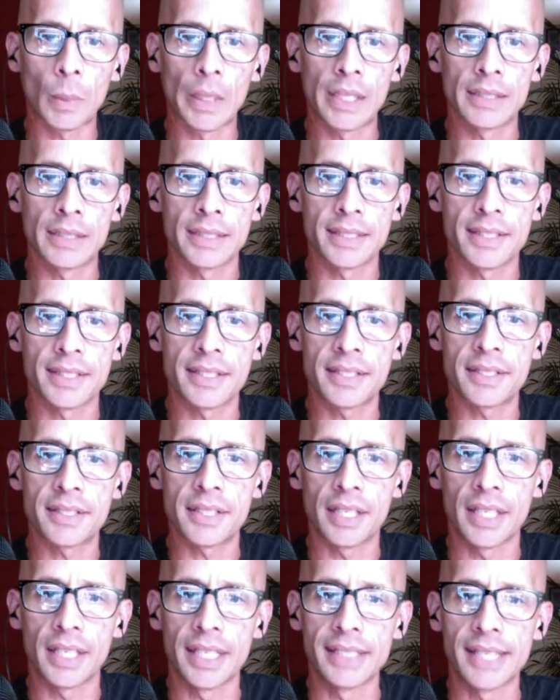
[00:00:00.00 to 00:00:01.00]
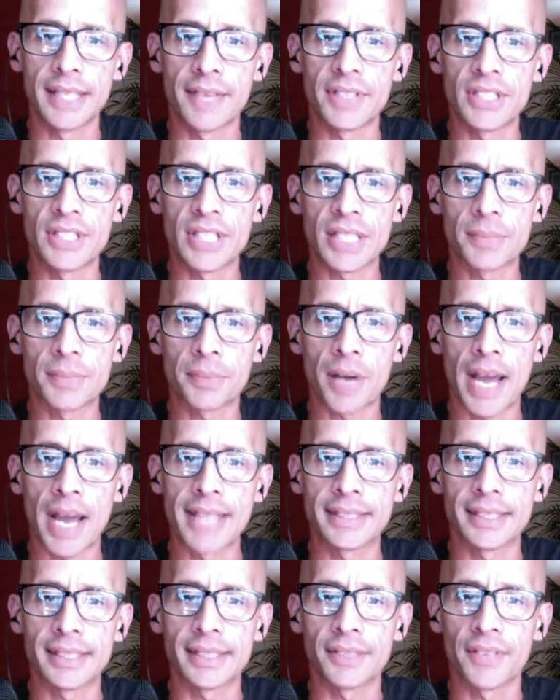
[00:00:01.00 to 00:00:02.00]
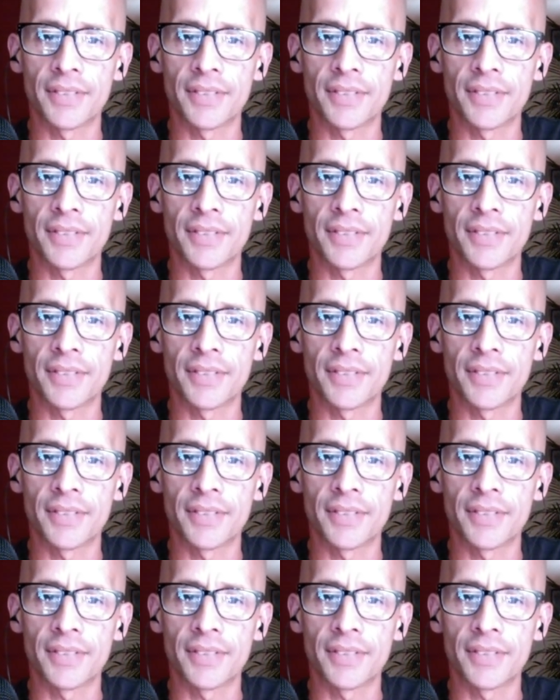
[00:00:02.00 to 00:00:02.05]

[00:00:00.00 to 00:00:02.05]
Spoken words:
Let's see. David says prices of